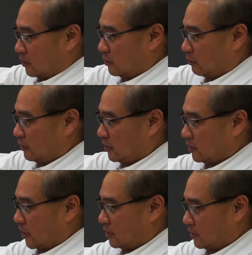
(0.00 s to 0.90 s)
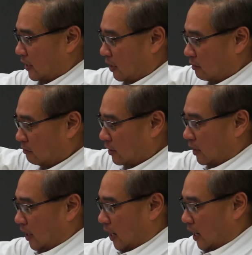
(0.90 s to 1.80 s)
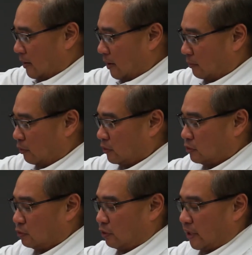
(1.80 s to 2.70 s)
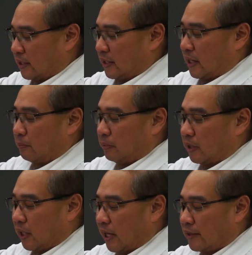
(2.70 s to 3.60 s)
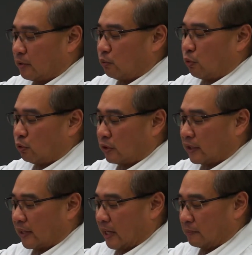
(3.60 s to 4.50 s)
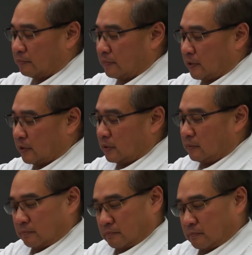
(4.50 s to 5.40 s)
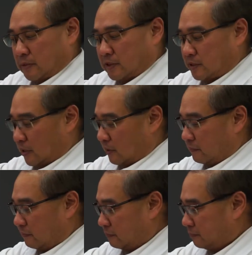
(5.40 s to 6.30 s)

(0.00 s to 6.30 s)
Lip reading: So in this case now, I am going to go ahead and apply the roller clamp itself.